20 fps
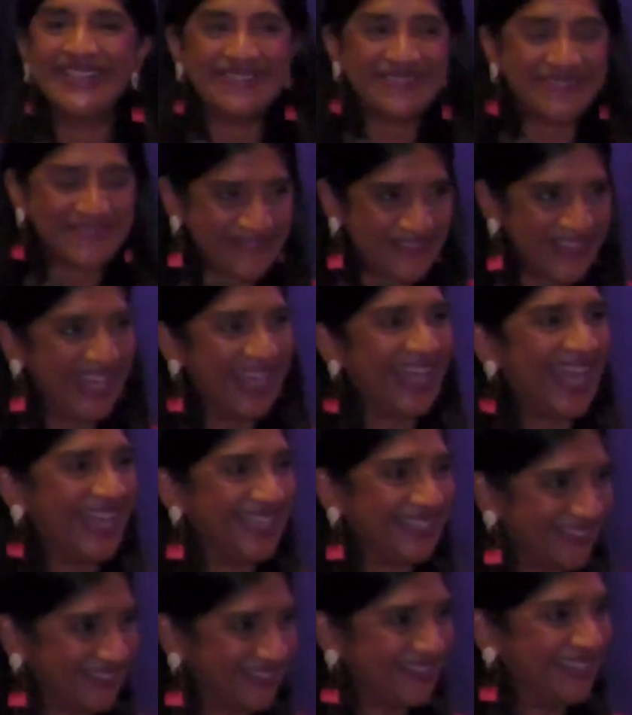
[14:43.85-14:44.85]
But
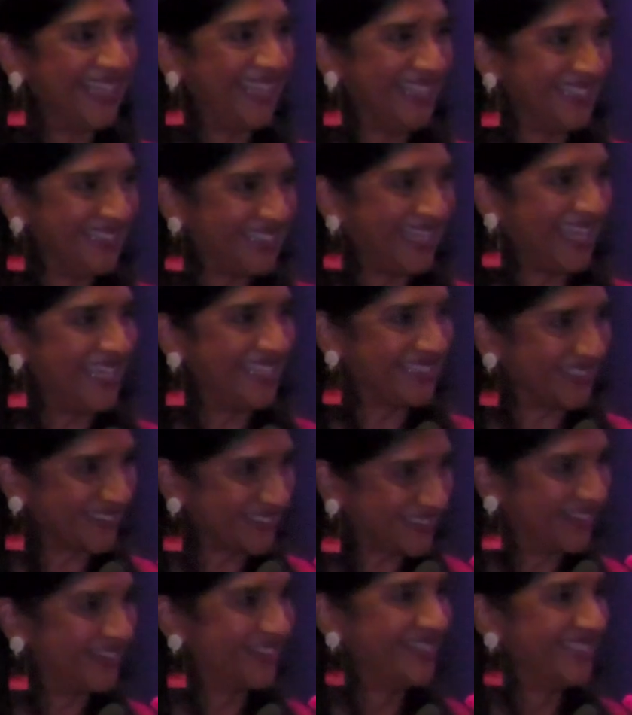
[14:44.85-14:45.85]
I go ahead, take the
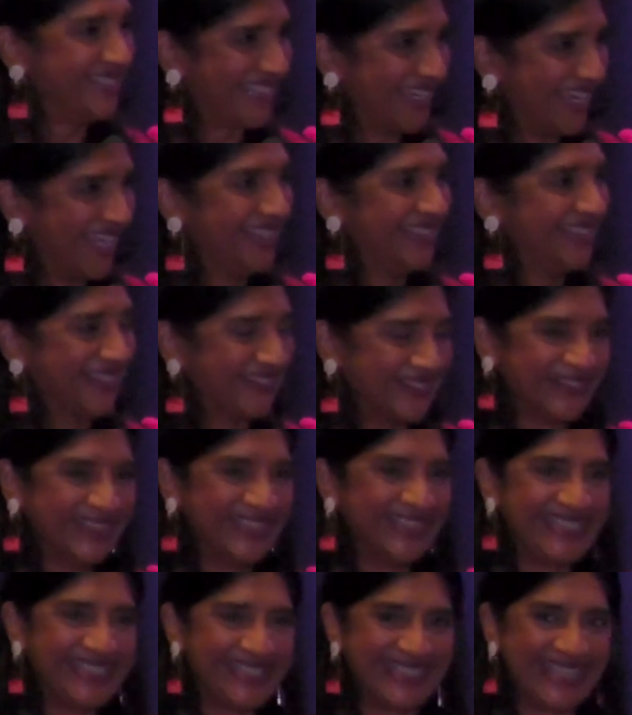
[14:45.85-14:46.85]
courage, and I go
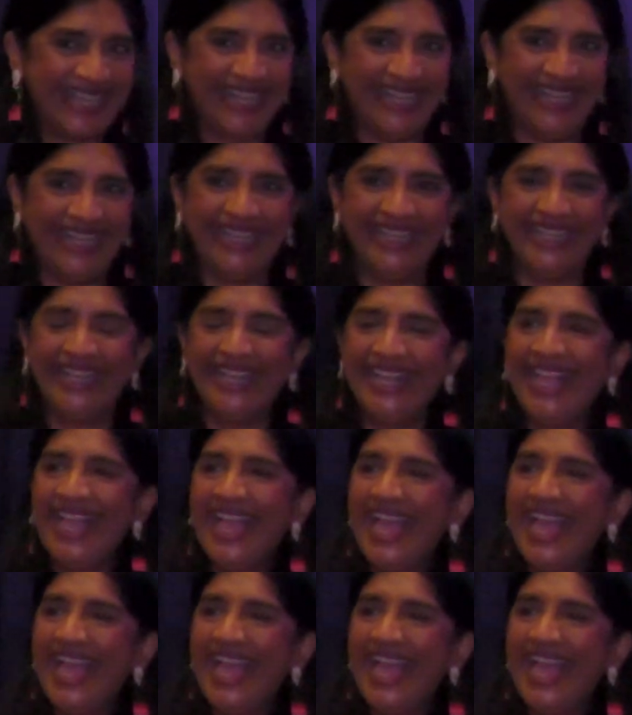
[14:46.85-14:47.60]
inside.